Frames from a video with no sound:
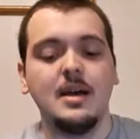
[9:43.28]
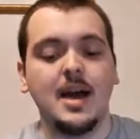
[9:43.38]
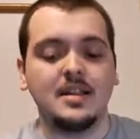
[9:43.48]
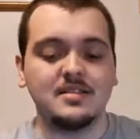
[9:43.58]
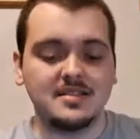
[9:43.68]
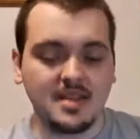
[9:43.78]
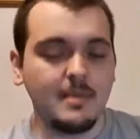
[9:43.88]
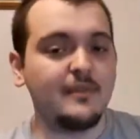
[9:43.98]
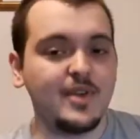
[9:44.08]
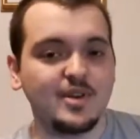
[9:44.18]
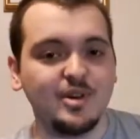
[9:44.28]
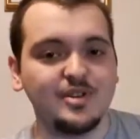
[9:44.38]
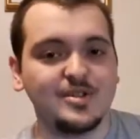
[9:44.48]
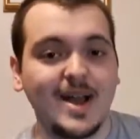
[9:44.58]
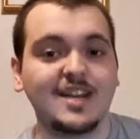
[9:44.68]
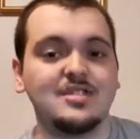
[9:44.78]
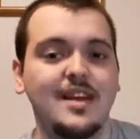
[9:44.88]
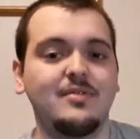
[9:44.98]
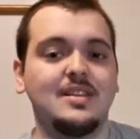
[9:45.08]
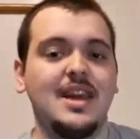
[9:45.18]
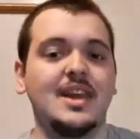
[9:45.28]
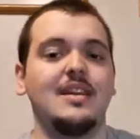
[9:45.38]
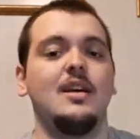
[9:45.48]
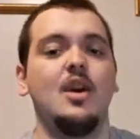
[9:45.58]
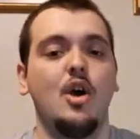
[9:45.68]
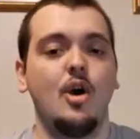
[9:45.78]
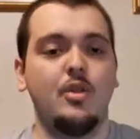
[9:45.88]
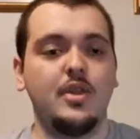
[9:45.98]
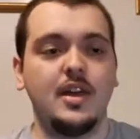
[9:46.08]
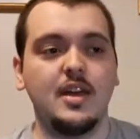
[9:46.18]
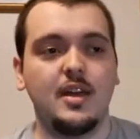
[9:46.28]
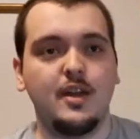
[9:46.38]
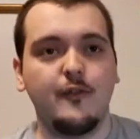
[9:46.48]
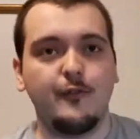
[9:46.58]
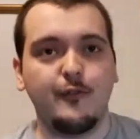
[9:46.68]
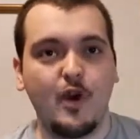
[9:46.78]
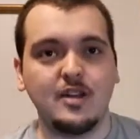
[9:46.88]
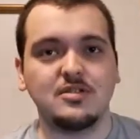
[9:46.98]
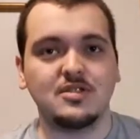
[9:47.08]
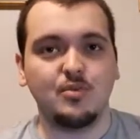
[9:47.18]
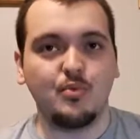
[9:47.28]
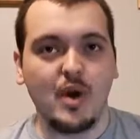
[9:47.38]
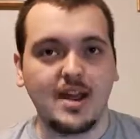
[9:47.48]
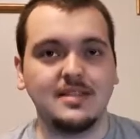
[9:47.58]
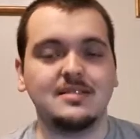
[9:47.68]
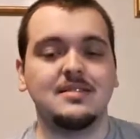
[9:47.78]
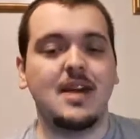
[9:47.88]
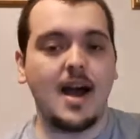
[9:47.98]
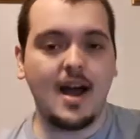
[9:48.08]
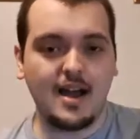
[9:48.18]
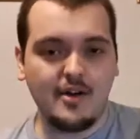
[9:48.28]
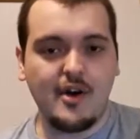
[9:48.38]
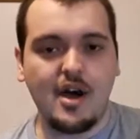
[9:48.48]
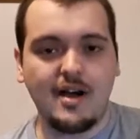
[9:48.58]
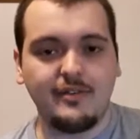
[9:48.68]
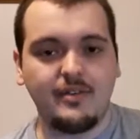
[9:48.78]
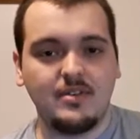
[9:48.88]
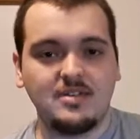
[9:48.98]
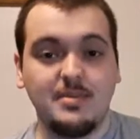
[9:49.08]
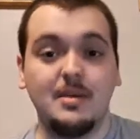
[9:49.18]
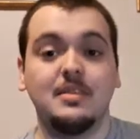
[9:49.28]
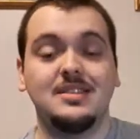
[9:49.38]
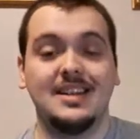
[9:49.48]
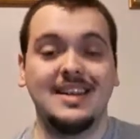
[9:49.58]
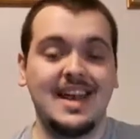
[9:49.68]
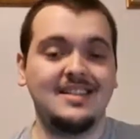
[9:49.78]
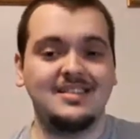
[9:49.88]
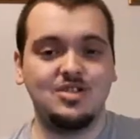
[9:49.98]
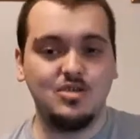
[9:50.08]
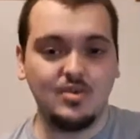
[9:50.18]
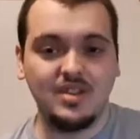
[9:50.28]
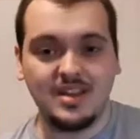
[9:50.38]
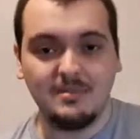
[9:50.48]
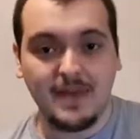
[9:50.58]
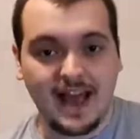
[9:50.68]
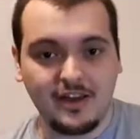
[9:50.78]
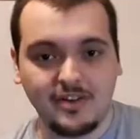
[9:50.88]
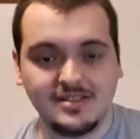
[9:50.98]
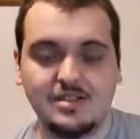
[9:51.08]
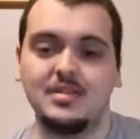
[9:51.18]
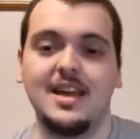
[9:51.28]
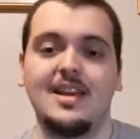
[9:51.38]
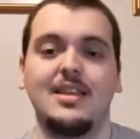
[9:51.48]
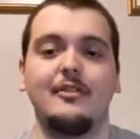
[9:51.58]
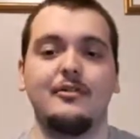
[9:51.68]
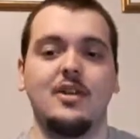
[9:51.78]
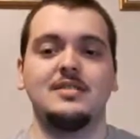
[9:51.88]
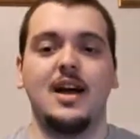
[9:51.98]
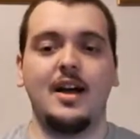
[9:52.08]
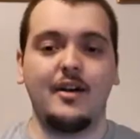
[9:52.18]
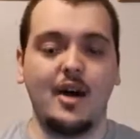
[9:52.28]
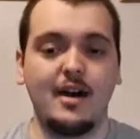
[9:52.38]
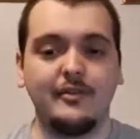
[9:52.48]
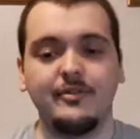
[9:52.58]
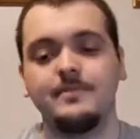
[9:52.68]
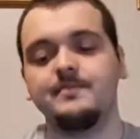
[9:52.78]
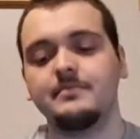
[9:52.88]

And some vehicles, you actually have to take the front right tire off to be able to get to the battery. So you take that front tire off,